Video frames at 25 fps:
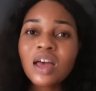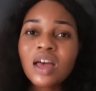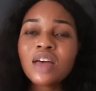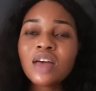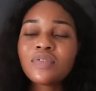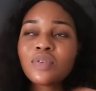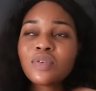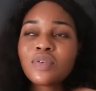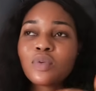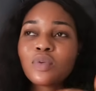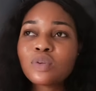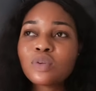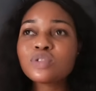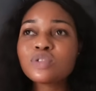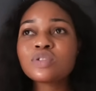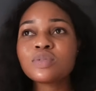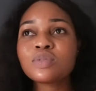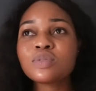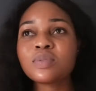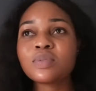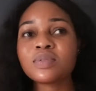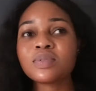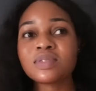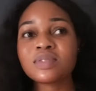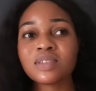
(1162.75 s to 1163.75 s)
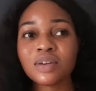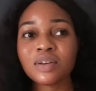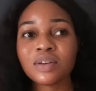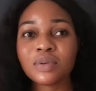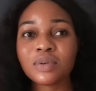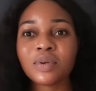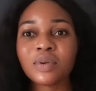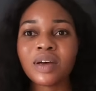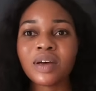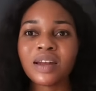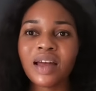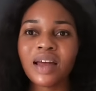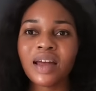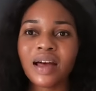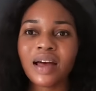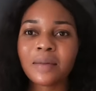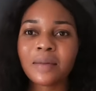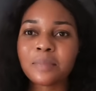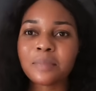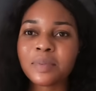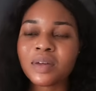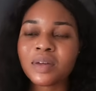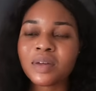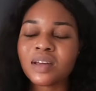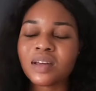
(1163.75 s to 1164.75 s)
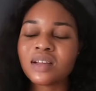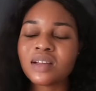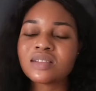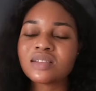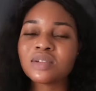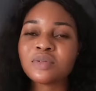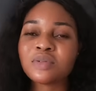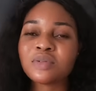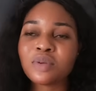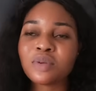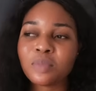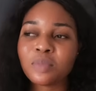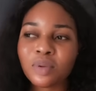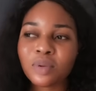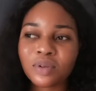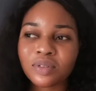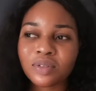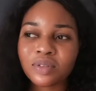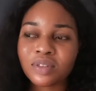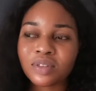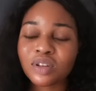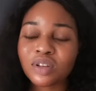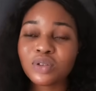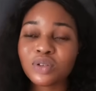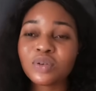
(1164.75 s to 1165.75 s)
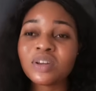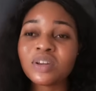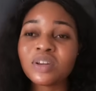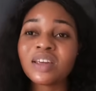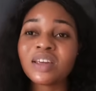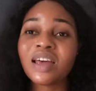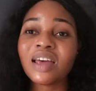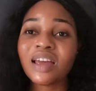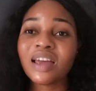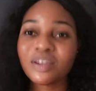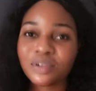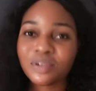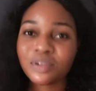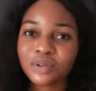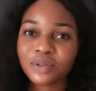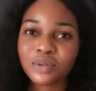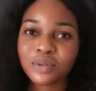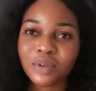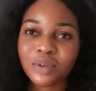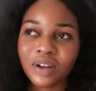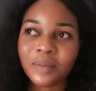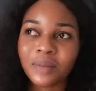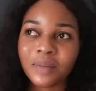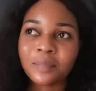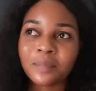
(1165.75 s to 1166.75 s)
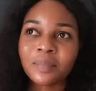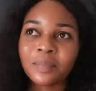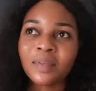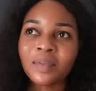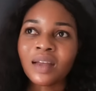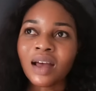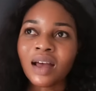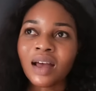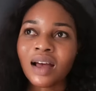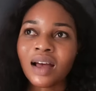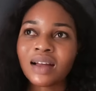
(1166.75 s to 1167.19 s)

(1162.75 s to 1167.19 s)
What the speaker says: If you want to be single and happy, it's a normal thing. You can do it.